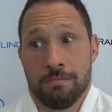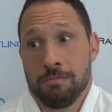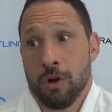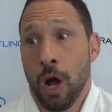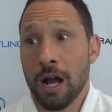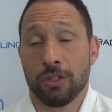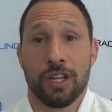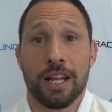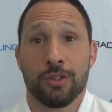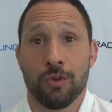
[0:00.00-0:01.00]
Ohio
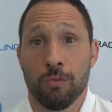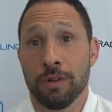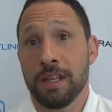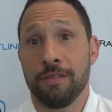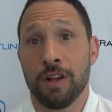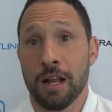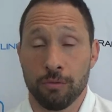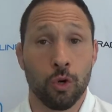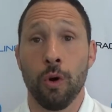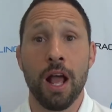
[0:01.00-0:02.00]
State's room, what they've got.
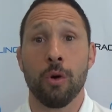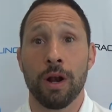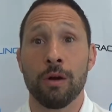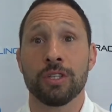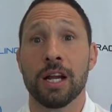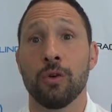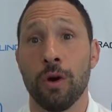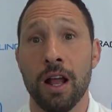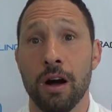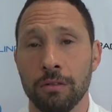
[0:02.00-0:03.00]
Cornell, when I was at
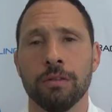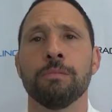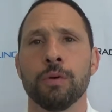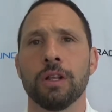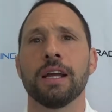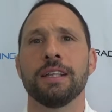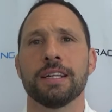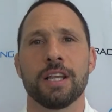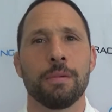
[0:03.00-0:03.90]
Cornell, put it like this.